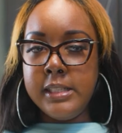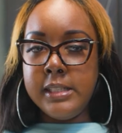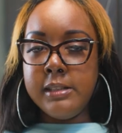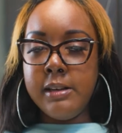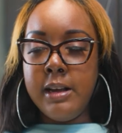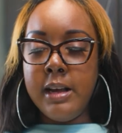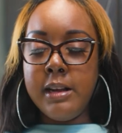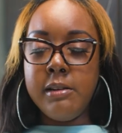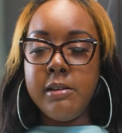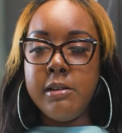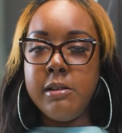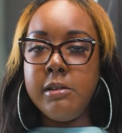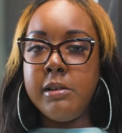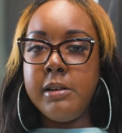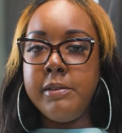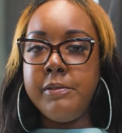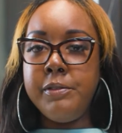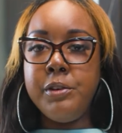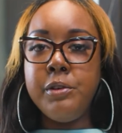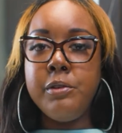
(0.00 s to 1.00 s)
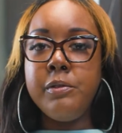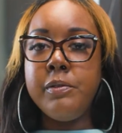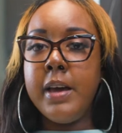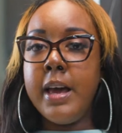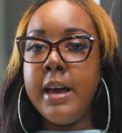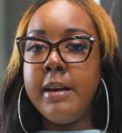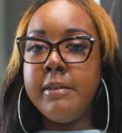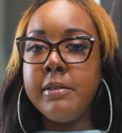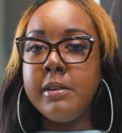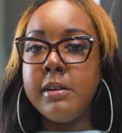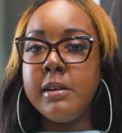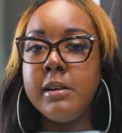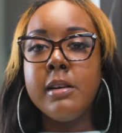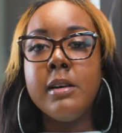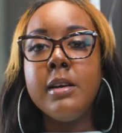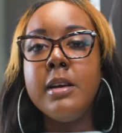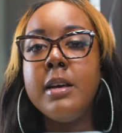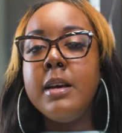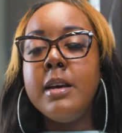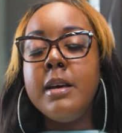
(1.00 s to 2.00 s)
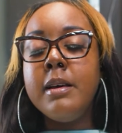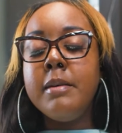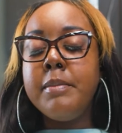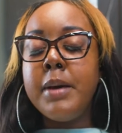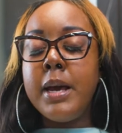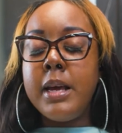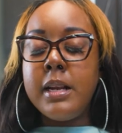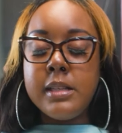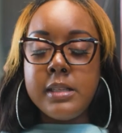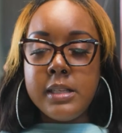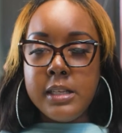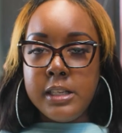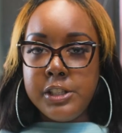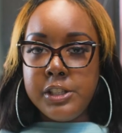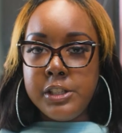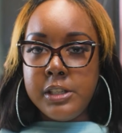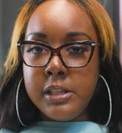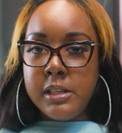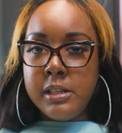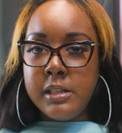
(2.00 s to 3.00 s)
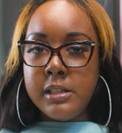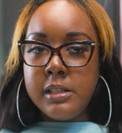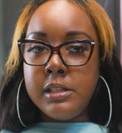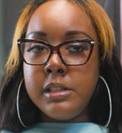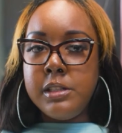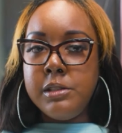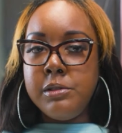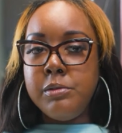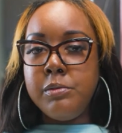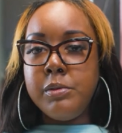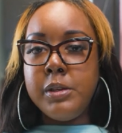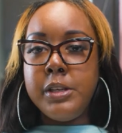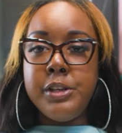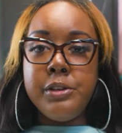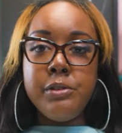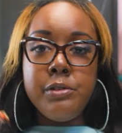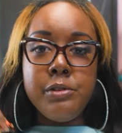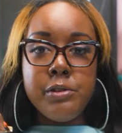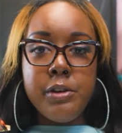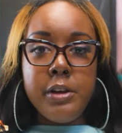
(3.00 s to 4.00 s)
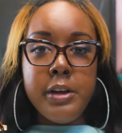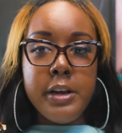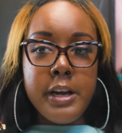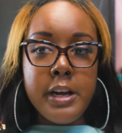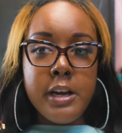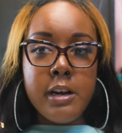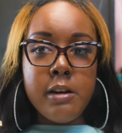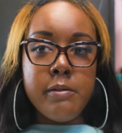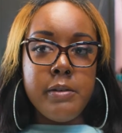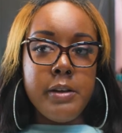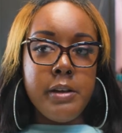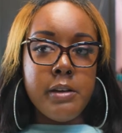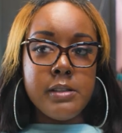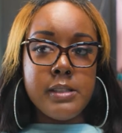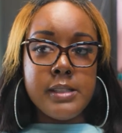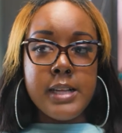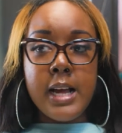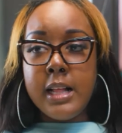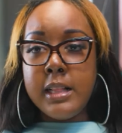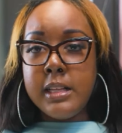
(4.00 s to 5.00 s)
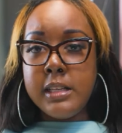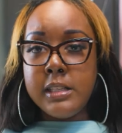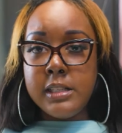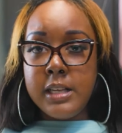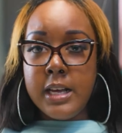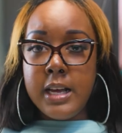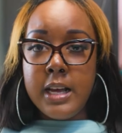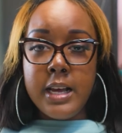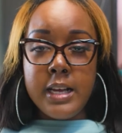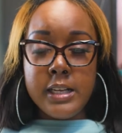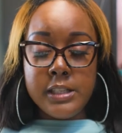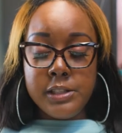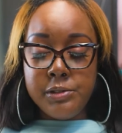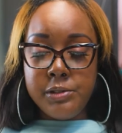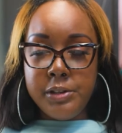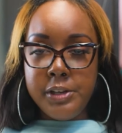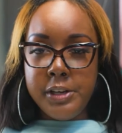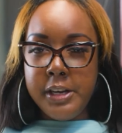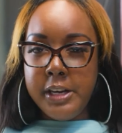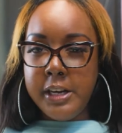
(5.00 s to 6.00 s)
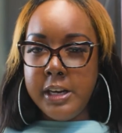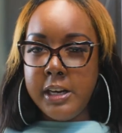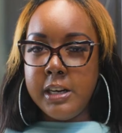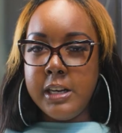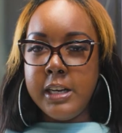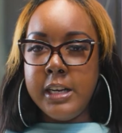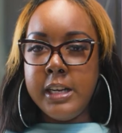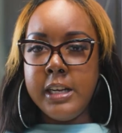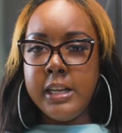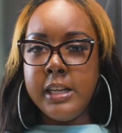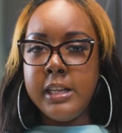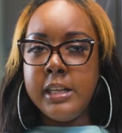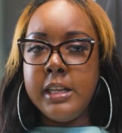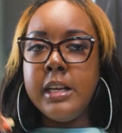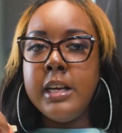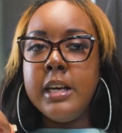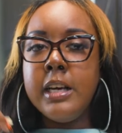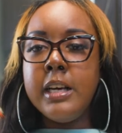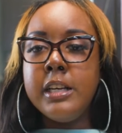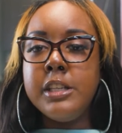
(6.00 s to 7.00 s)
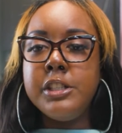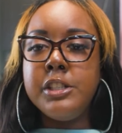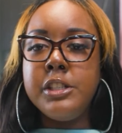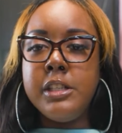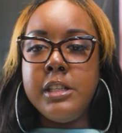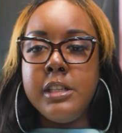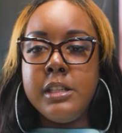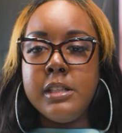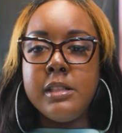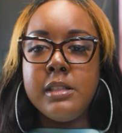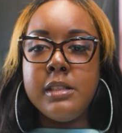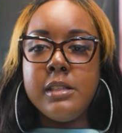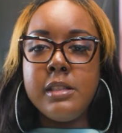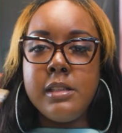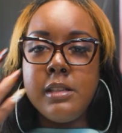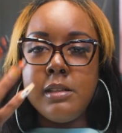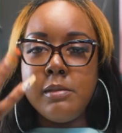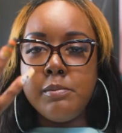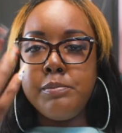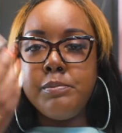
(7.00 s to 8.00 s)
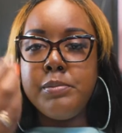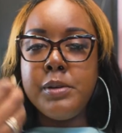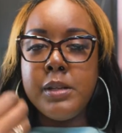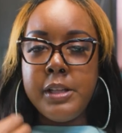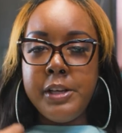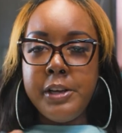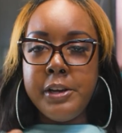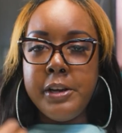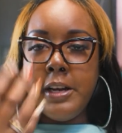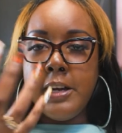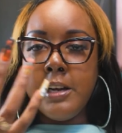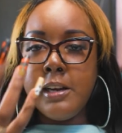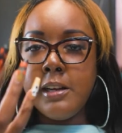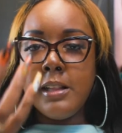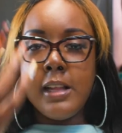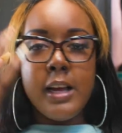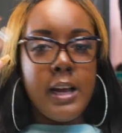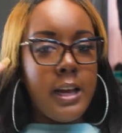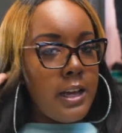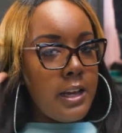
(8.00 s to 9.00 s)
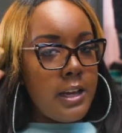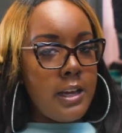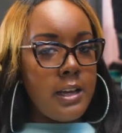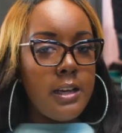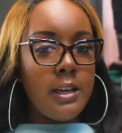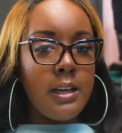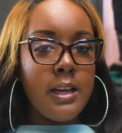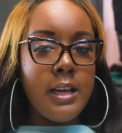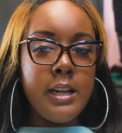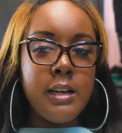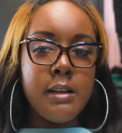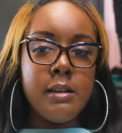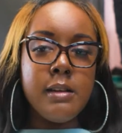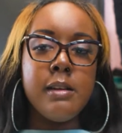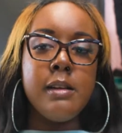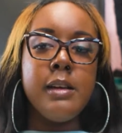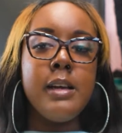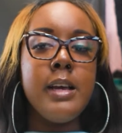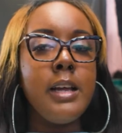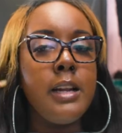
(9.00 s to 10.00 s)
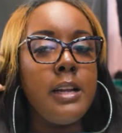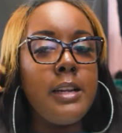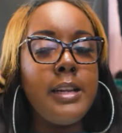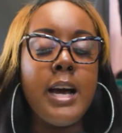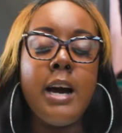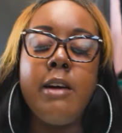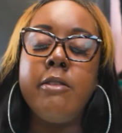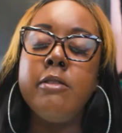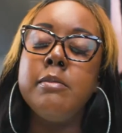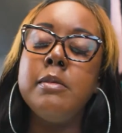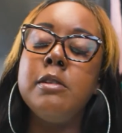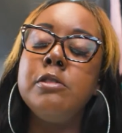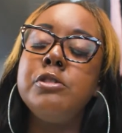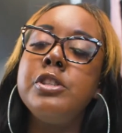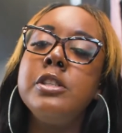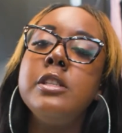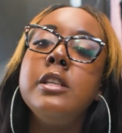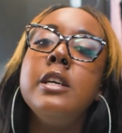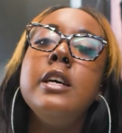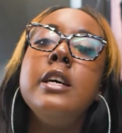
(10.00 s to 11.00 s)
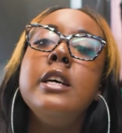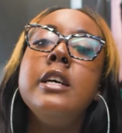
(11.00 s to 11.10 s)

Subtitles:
So I don't know if you've ever paid attention to when you're doing your hair, when your stylist is doing your hair and she's pulling your hair like in a downward motion,